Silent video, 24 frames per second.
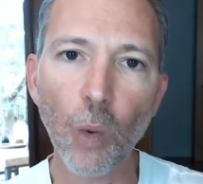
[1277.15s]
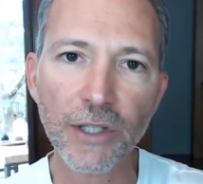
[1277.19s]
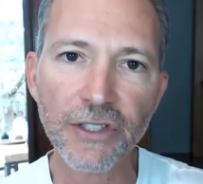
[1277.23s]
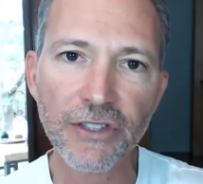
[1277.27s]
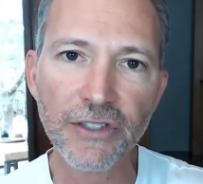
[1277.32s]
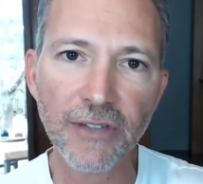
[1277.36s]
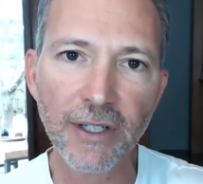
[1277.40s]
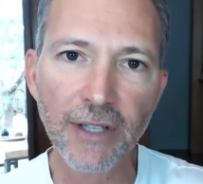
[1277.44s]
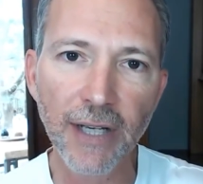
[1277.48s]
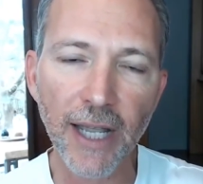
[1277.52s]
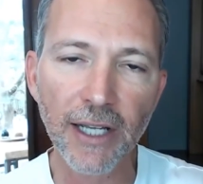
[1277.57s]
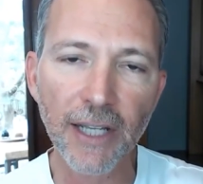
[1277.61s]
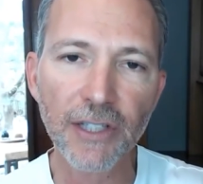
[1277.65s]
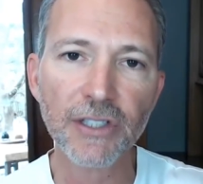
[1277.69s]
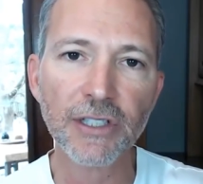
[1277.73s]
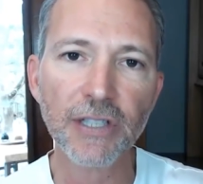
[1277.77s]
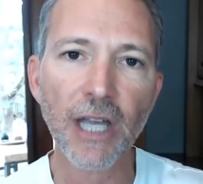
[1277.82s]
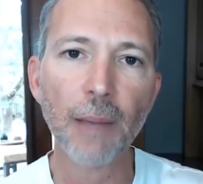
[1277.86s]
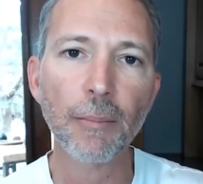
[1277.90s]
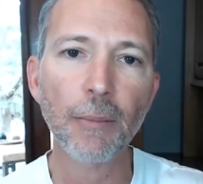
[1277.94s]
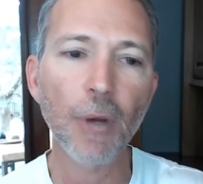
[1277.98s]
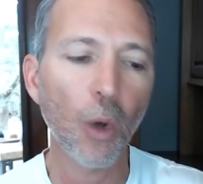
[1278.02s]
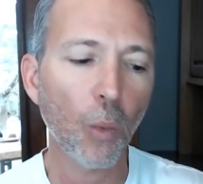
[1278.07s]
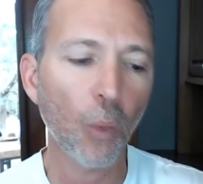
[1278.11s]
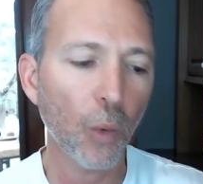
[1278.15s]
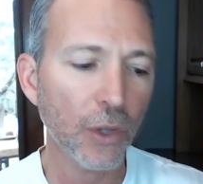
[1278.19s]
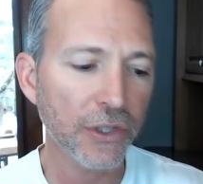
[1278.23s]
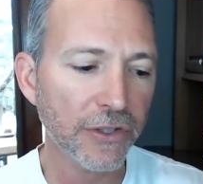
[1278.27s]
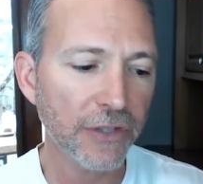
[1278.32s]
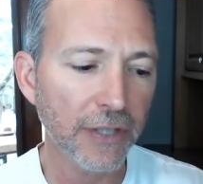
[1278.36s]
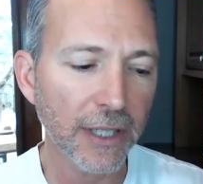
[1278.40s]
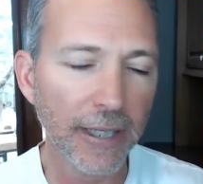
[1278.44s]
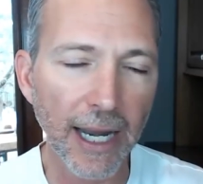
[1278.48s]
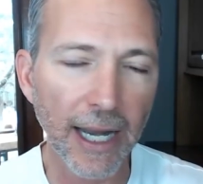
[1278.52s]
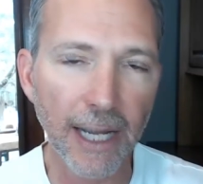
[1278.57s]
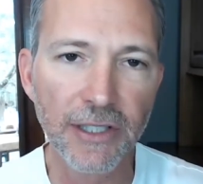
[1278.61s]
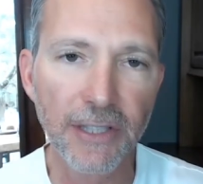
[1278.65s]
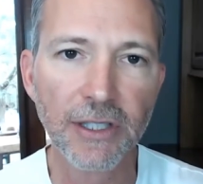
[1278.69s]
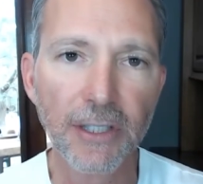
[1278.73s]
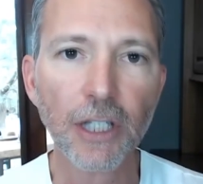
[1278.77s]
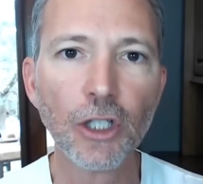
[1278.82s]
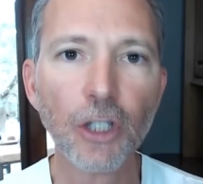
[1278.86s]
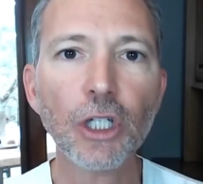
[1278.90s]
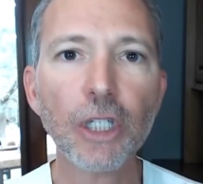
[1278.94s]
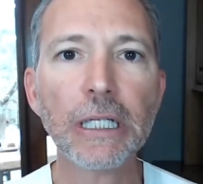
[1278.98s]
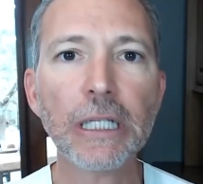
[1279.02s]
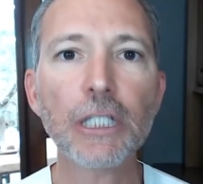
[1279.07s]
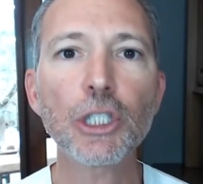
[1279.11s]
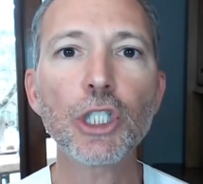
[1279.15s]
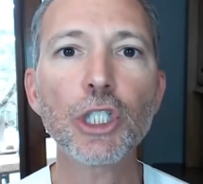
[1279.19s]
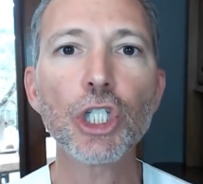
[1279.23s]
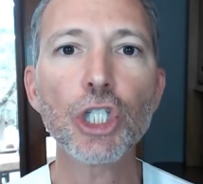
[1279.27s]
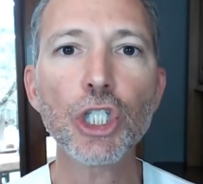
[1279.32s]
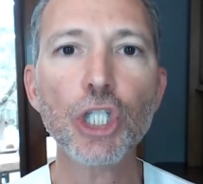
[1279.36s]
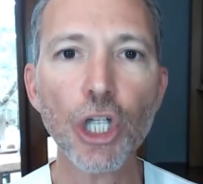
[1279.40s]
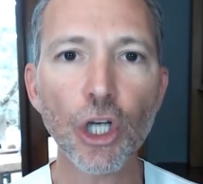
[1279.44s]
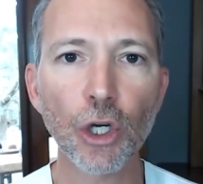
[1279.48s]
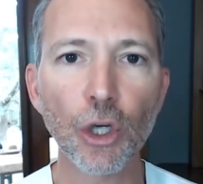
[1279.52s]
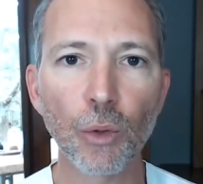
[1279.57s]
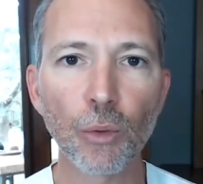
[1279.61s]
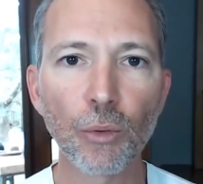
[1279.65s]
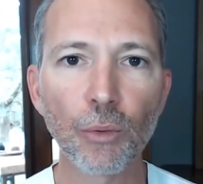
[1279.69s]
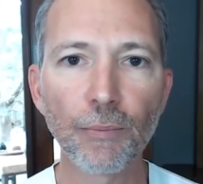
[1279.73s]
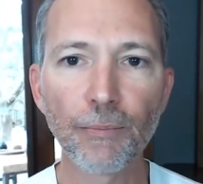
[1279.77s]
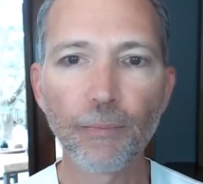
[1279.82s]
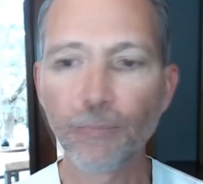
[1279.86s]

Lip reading: What's the next step? What's the next thing you need to do?